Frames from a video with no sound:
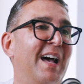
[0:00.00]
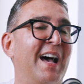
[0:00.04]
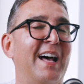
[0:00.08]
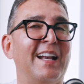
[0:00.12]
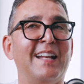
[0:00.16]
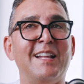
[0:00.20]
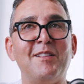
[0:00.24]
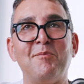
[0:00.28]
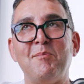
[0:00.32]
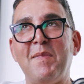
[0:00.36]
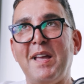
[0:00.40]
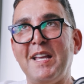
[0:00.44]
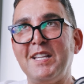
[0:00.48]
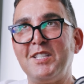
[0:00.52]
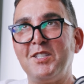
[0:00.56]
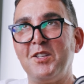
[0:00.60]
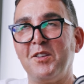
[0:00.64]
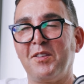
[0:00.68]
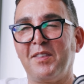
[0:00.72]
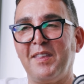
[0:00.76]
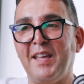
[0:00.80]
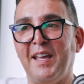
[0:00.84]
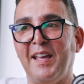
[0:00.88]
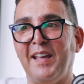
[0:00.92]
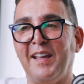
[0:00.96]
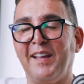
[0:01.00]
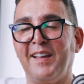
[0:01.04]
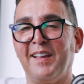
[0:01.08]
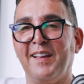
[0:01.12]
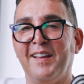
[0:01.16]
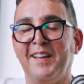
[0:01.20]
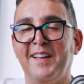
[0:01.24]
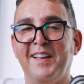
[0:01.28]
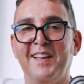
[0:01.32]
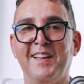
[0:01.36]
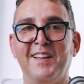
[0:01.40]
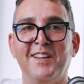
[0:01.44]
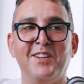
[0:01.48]
And it makes you
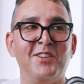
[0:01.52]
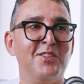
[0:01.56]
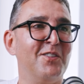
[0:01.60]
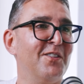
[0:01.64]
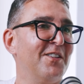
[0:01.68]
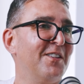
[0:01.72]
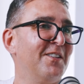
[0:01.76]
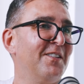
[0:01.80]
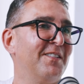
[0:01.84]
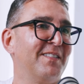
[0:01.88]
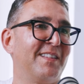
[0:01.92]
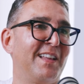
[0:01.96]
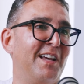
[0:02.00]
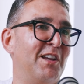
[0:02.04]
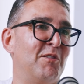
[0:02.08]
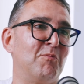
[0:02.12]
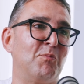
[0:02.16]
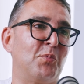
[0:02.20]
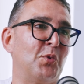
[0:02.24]
think, you're not that